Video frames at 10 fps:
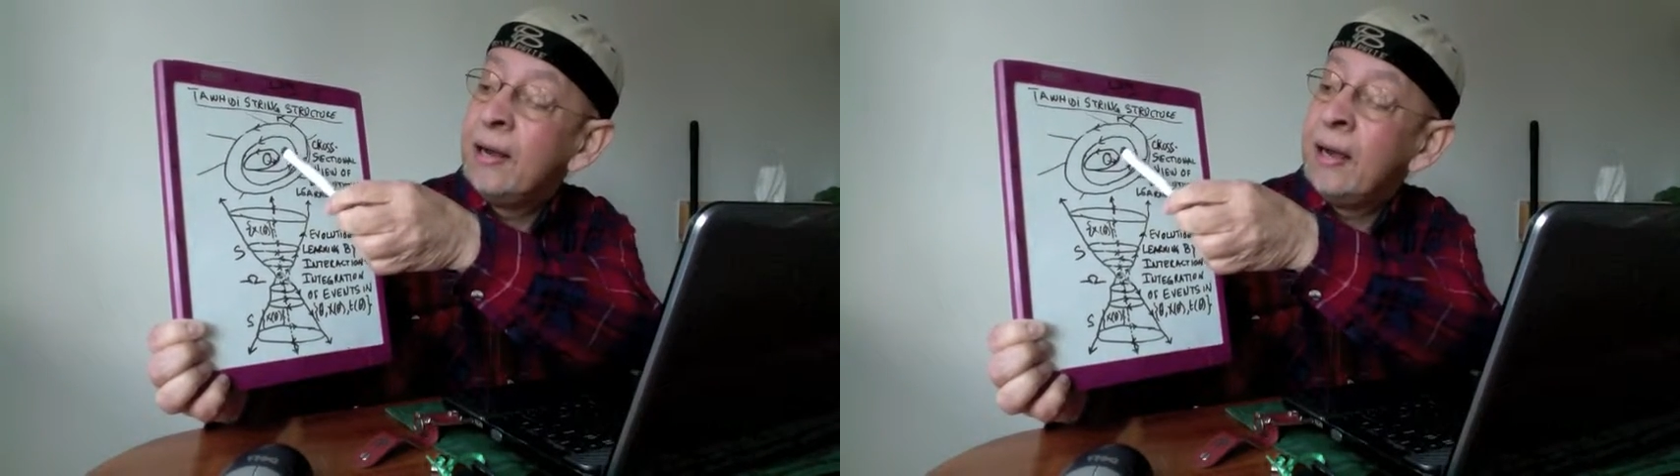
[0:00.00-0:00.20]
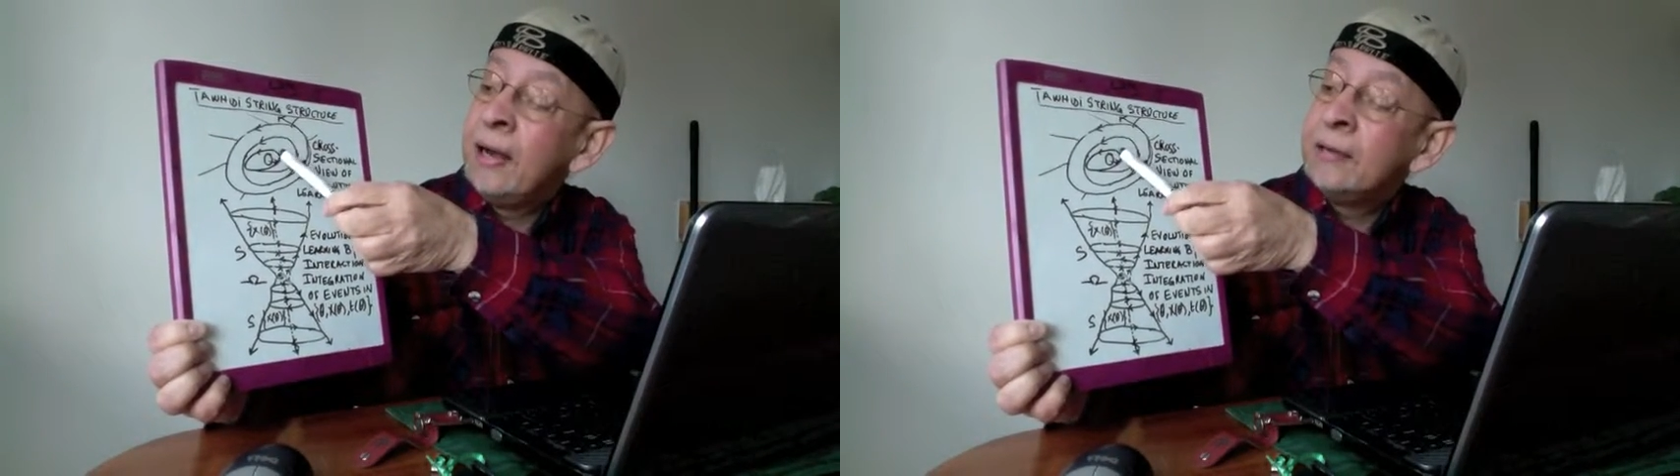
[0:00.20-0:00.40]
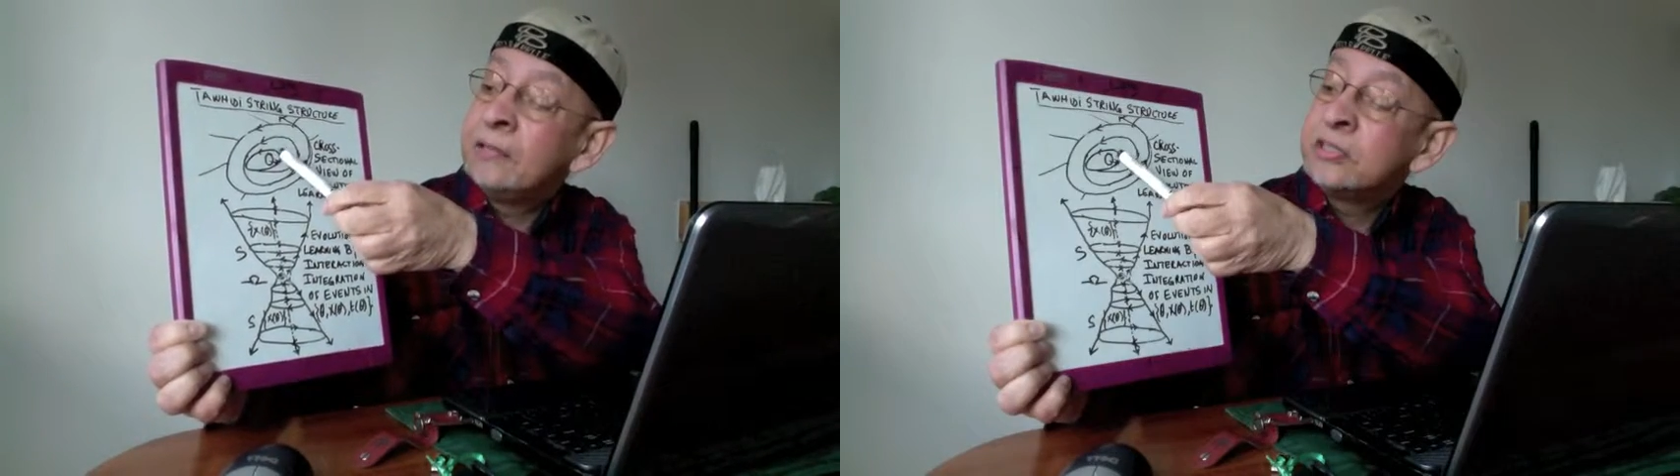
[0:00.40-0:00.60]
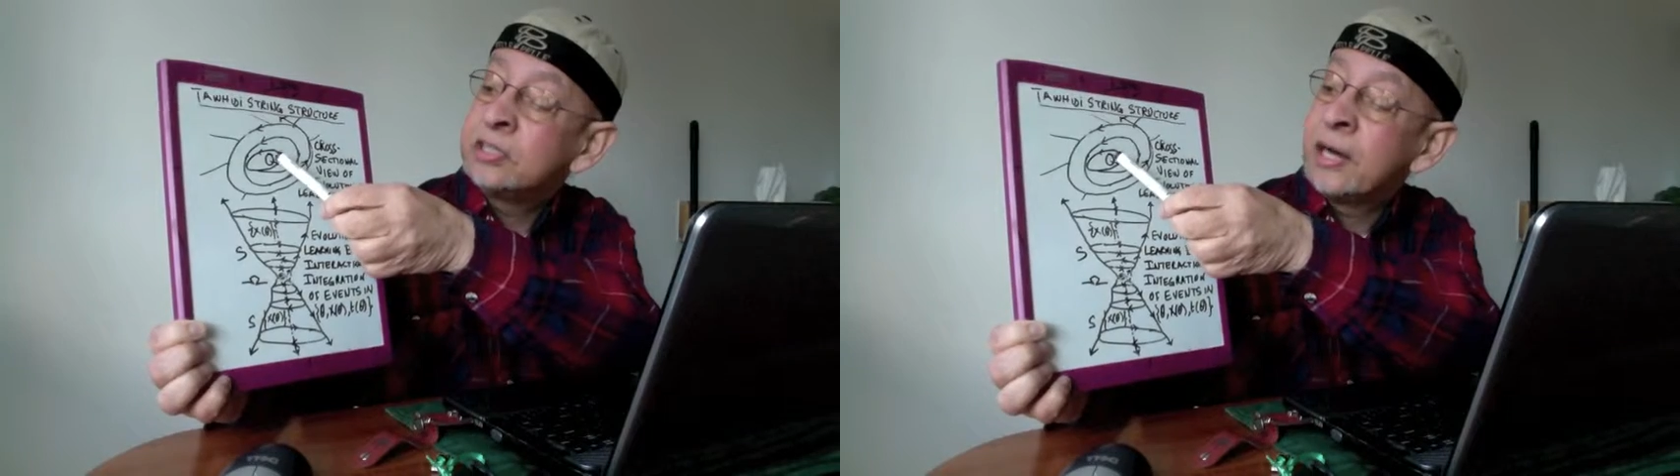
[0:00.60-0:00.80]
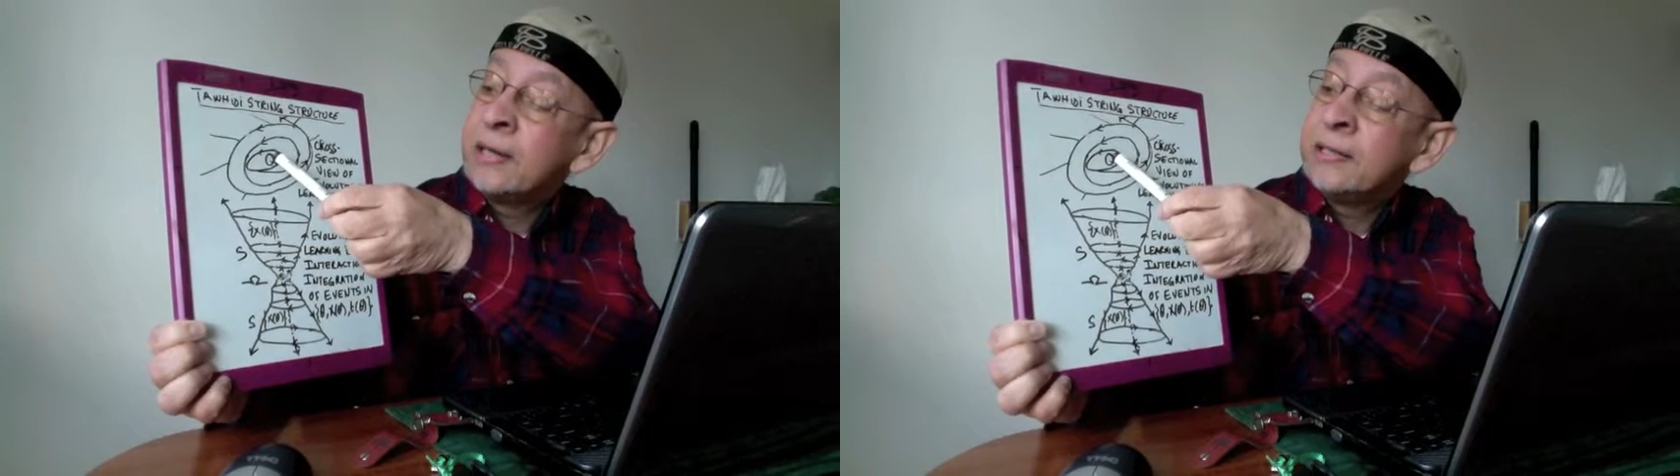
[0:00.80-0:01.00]
the
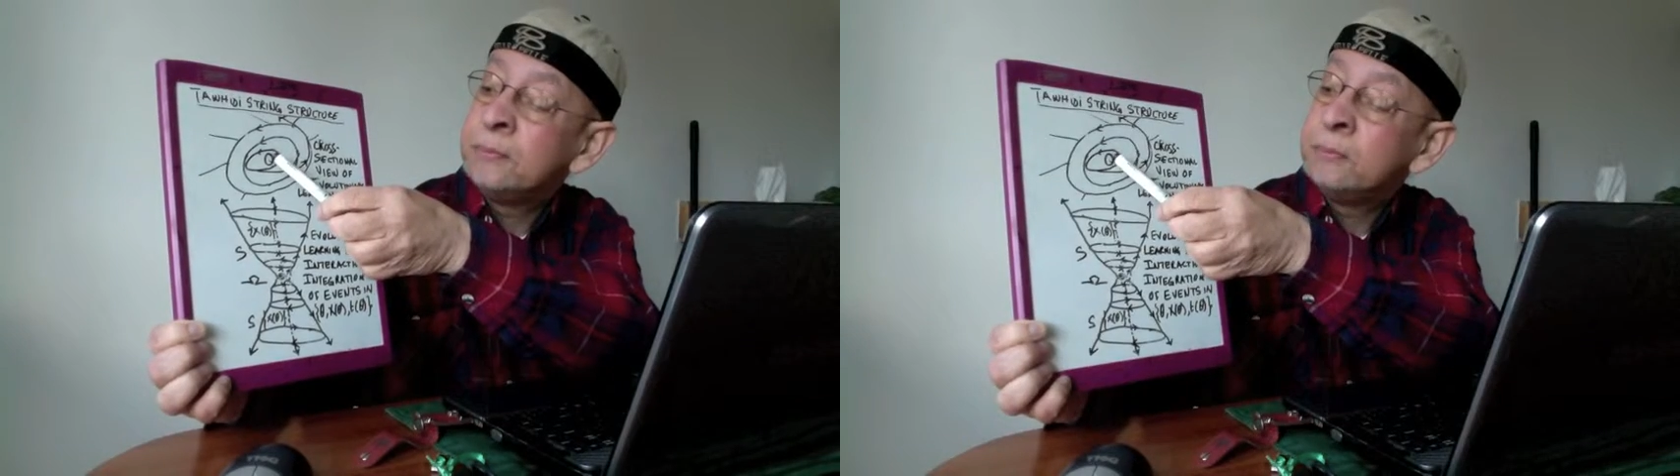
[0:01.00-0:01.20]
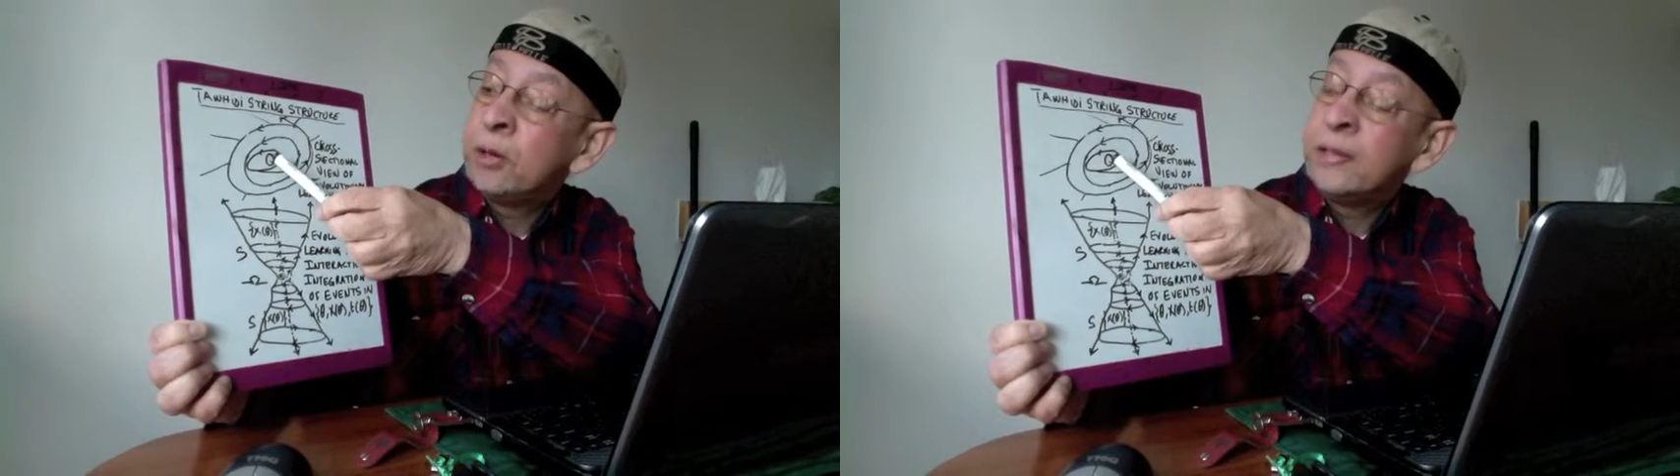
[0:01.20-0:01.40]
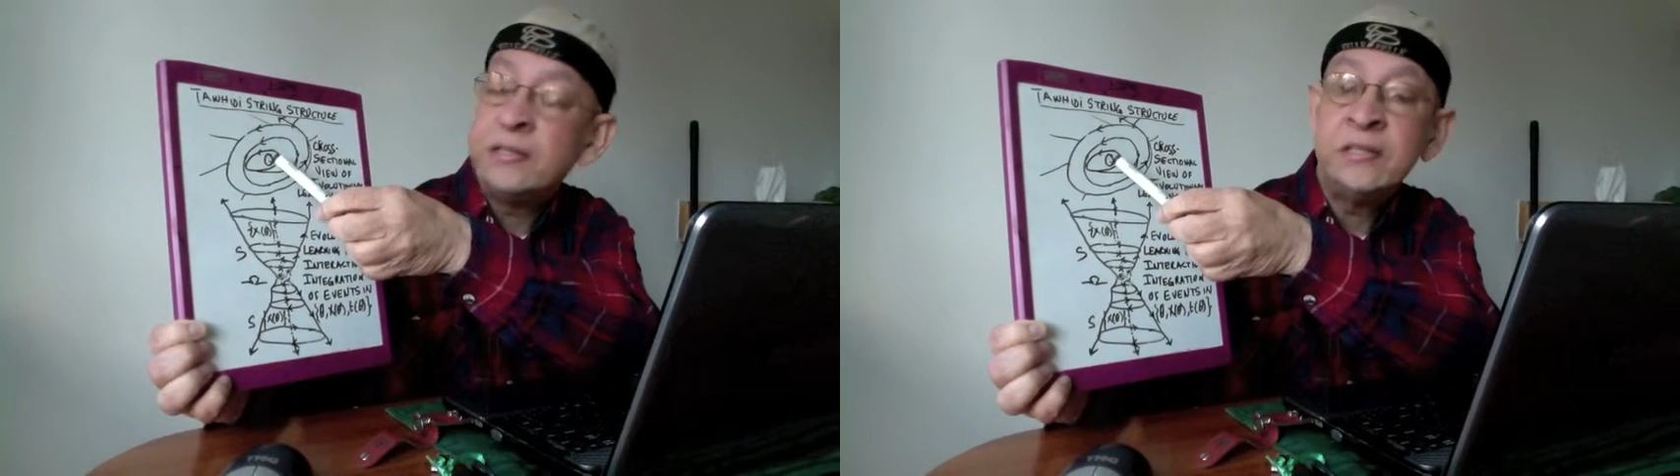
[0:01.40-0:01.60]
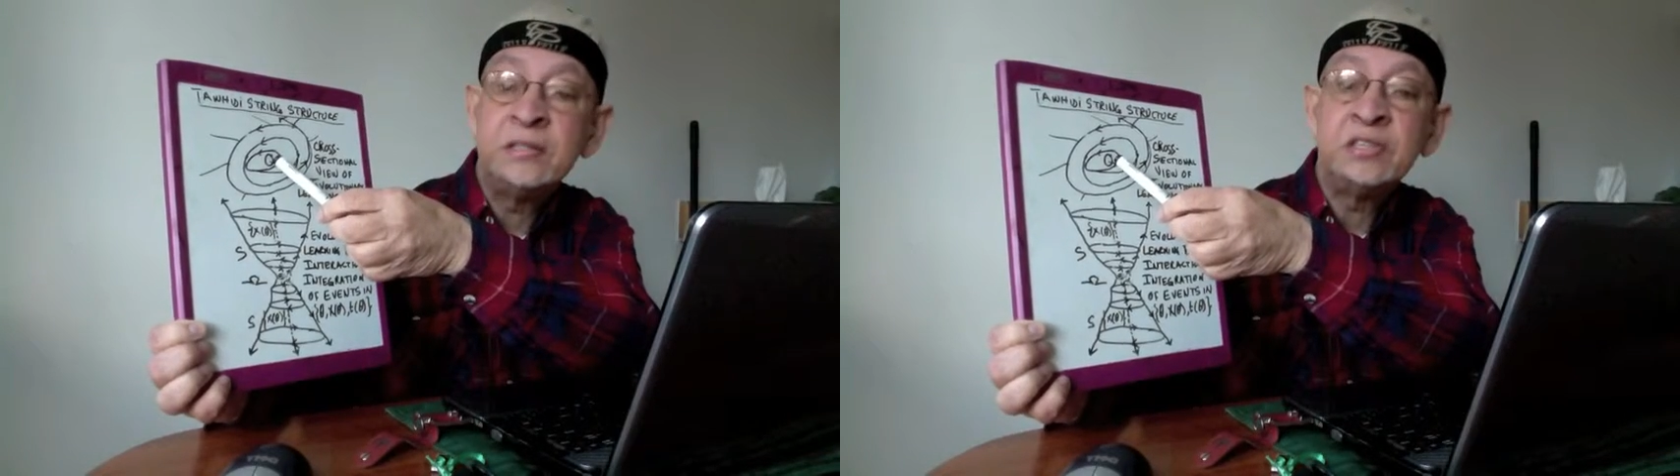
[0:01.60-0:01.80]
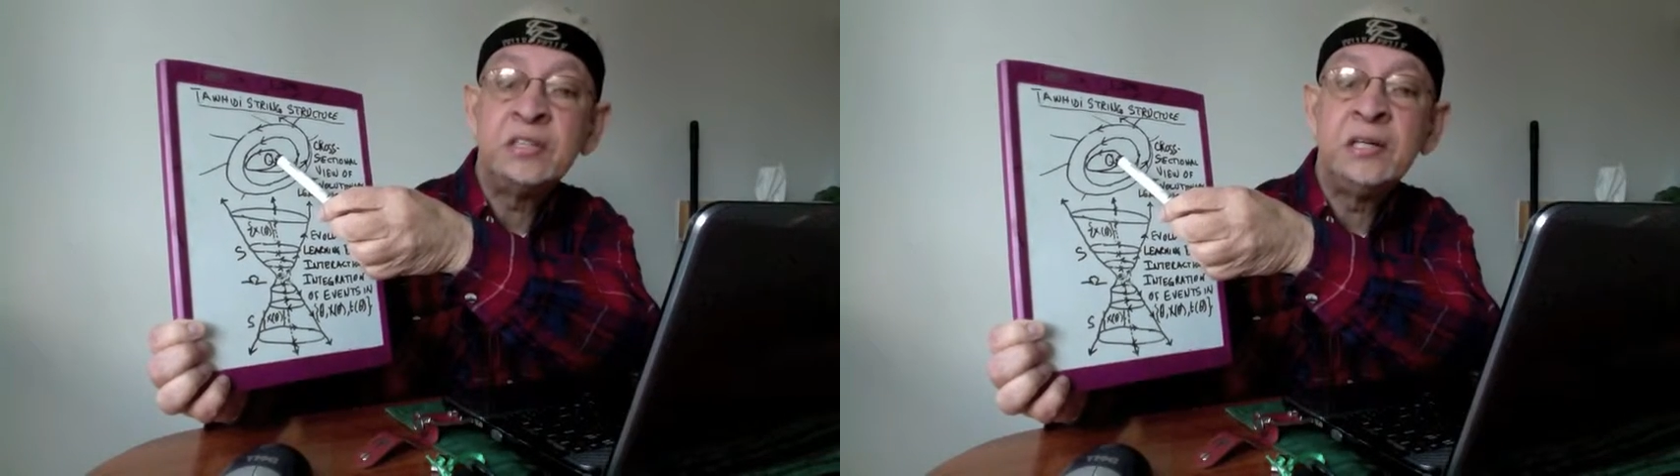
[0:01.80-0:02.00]
starting point
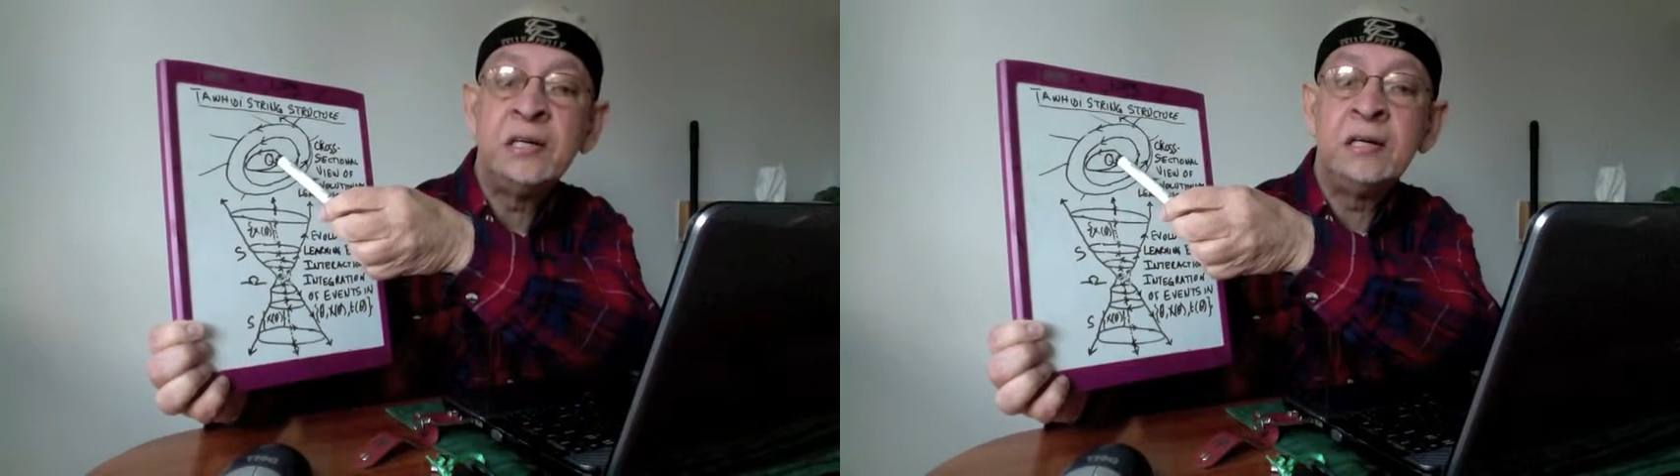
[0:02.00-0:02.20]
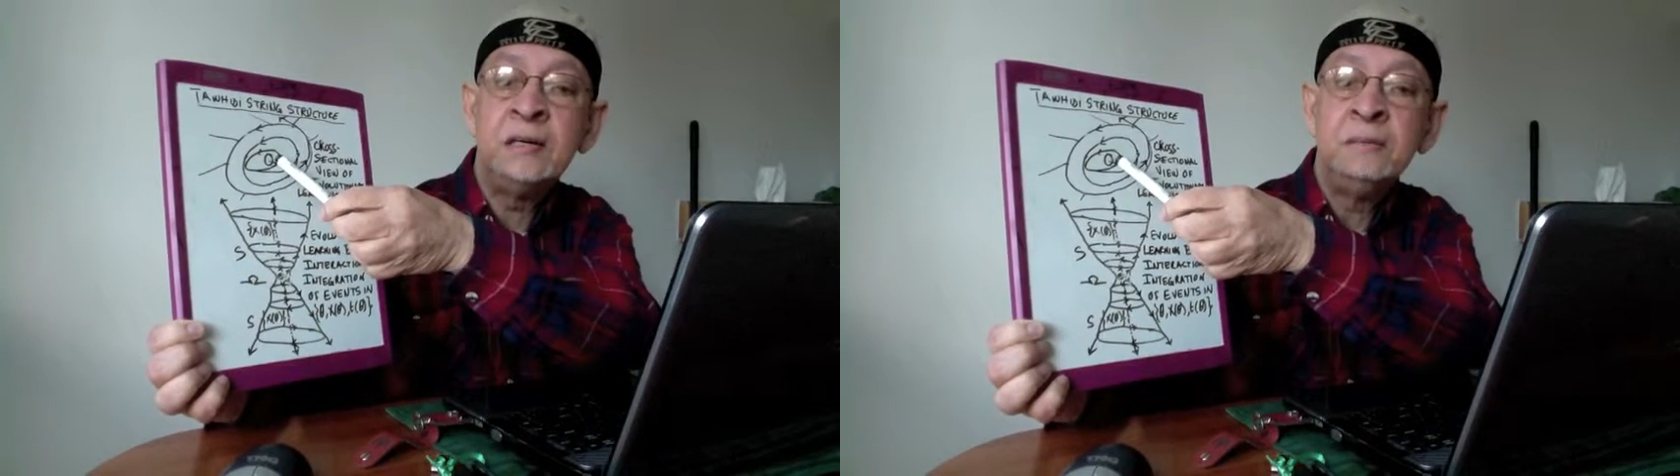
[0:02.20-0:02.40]
is here,